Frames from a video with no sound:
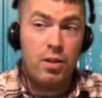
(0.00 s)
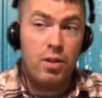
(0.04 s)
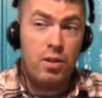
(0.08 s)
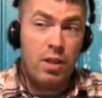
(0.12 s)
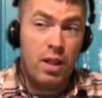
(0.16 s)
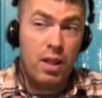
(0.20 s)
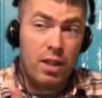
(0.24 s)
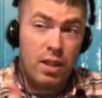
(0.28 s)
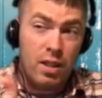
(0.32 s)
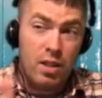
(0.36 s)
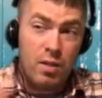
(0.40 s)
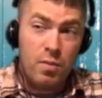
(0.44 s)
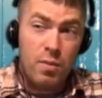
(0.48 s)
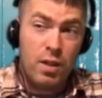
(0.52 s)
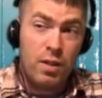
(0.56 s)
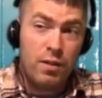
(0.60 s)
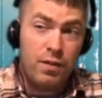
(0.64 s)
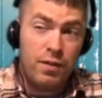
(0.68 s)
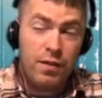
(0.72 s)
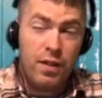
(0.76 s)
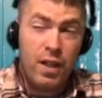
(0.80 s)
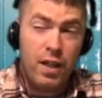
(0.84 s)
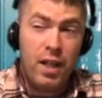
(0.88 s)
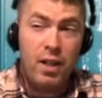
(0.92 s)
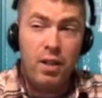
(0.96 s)
So that gives me the
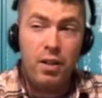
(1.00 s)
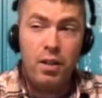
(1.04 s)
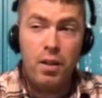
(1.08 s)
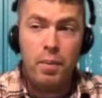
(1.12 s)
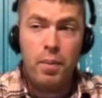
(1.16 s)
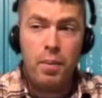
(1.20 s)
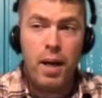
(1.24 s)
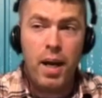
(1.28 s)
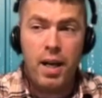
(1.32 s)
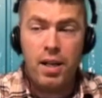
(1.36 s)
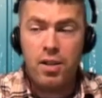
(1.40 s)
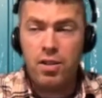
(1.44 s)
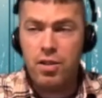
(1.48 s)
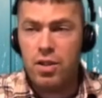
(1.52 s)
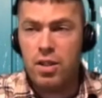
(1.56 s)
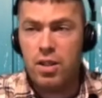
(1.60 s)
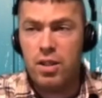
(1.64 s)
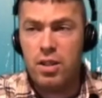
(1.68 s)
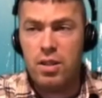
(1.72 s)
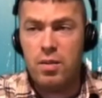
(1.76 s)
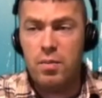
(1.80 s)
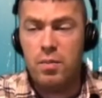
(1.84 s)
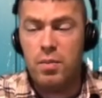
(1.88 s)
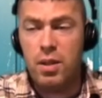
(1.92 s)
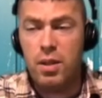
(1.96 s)
fire, the passion,
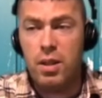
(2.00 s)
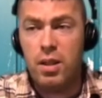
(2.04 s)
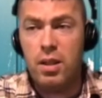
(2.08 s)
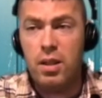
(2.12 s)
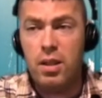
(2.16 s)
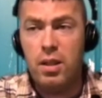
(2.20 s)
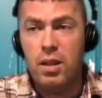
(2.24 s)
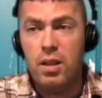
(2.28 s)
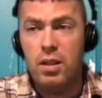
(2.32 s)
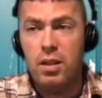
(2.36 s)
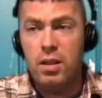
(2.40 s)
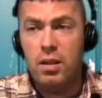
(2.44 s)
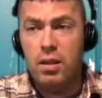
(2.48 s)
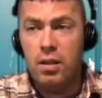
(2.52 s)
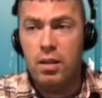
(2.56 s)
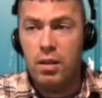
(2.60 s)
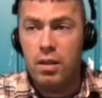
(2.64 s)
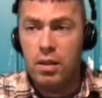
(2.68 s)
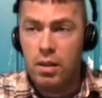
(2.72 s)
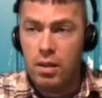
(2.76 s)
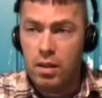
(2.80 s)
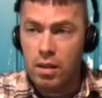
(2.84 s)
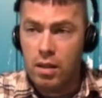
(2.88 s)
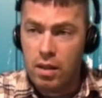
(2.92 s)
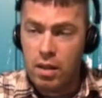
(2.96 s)
and to be
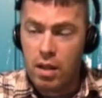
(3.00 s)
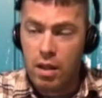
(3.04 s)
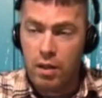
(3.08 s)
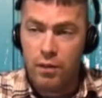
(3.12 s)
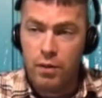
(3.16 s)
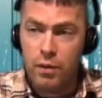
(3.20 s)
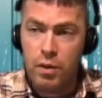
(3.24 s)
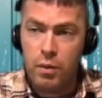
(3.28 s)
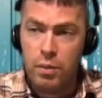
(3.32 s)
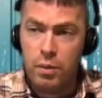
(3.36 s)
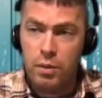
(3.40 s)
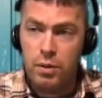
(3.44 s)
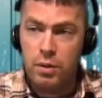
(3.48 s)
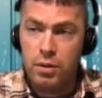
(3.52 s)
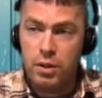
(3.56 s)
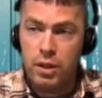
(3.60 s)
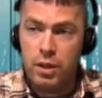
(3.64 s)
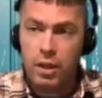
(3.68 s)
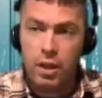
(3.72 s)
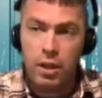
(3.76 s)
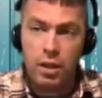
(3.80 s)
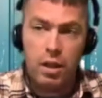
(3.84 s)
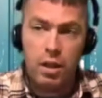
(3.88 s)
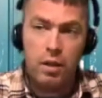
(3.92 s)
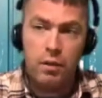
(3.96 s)
comfortable in the
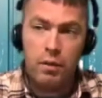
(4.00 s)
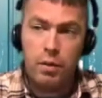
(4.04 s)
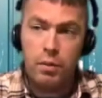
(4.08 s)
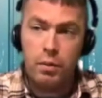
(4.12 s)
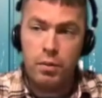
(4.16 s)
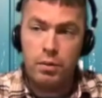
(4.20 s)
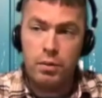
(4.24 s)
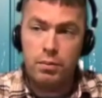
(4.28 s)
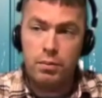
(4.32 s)
uncomfortable.